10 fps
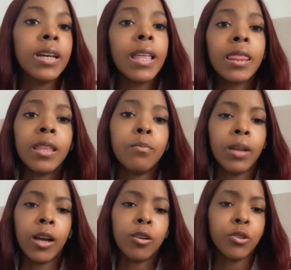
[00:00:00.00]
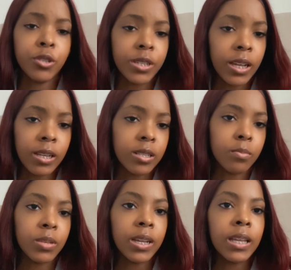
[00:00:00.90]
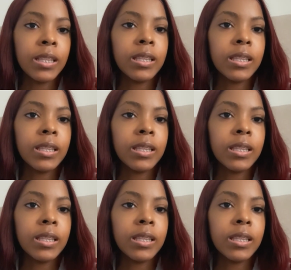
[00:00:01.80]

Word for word: them not understanding something and